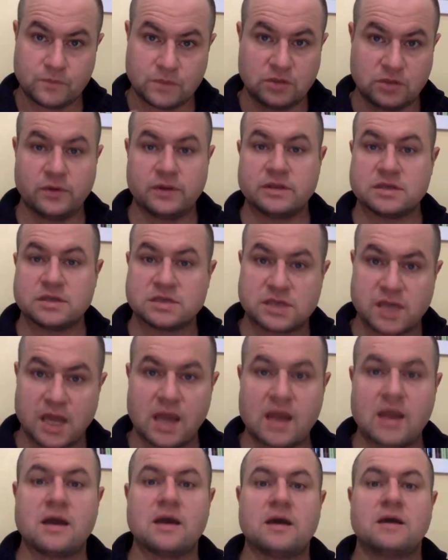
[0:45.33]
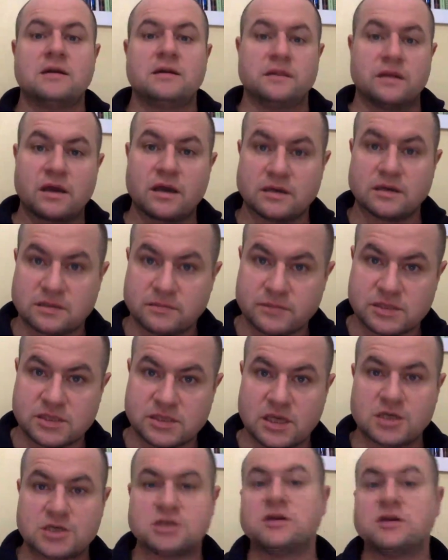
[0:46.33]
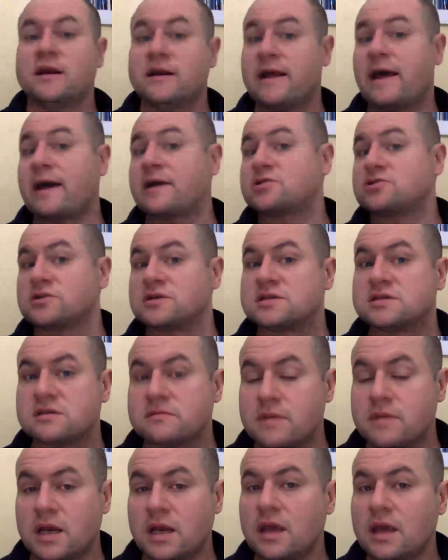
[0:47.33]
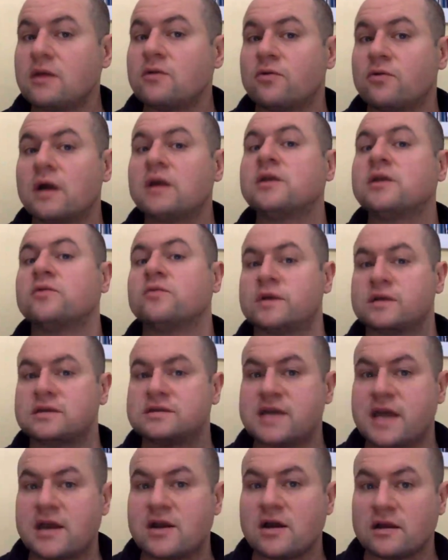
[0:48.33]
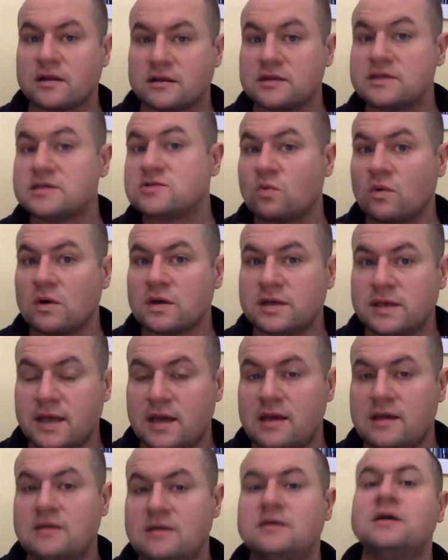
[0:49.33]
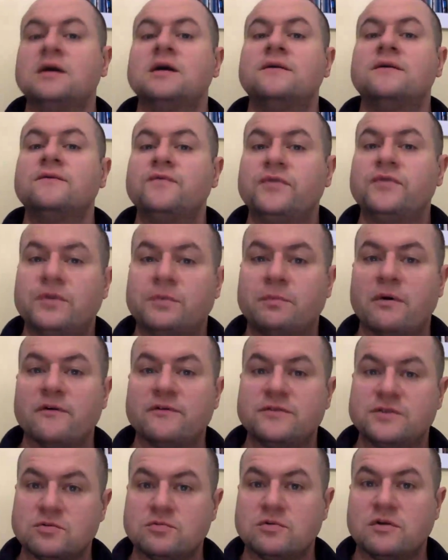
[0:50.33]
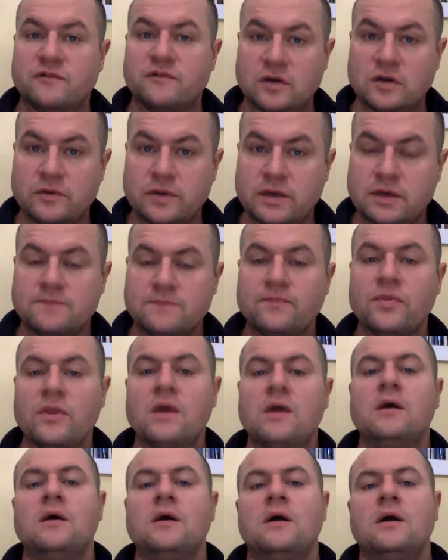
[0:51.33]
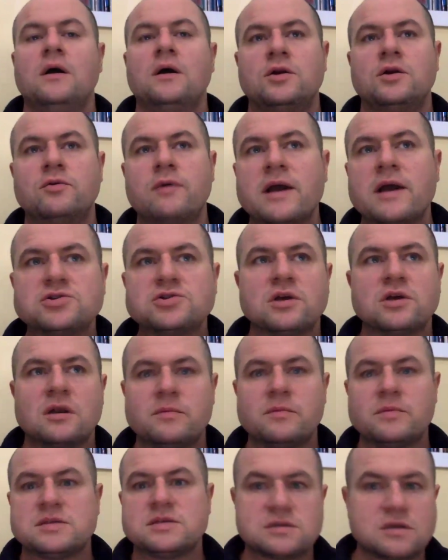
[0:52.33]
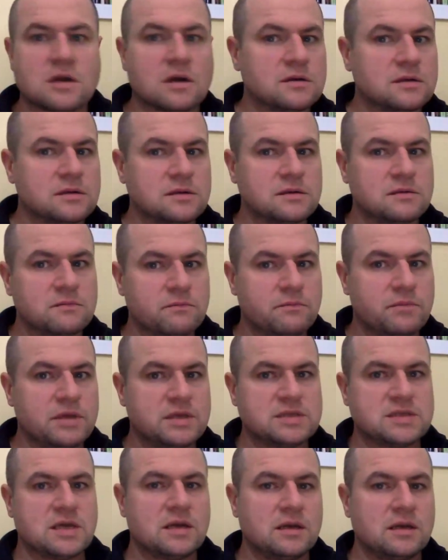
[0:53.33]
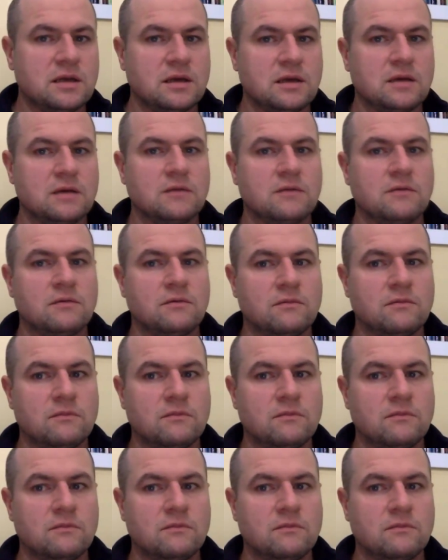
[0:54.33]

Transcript: doing the scan and the customization and actually submitting it, right? You want to take at least one day to review it. You're actually going to be sending